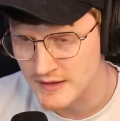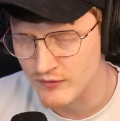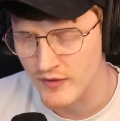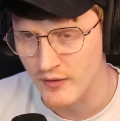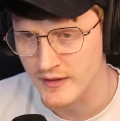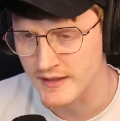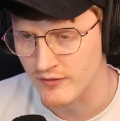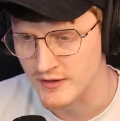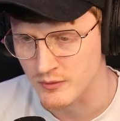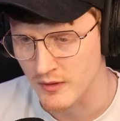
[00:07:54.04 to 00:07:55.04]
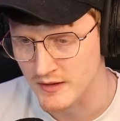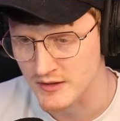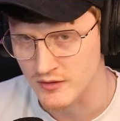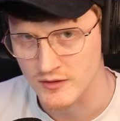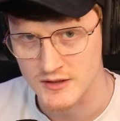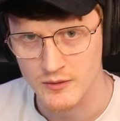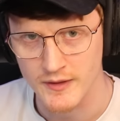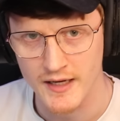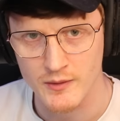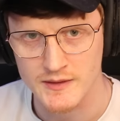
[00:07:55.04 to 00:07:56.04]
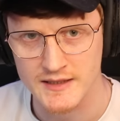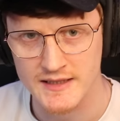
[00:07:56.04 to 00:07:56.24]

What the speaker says: That's very different to what I saw. So, yeah, it was a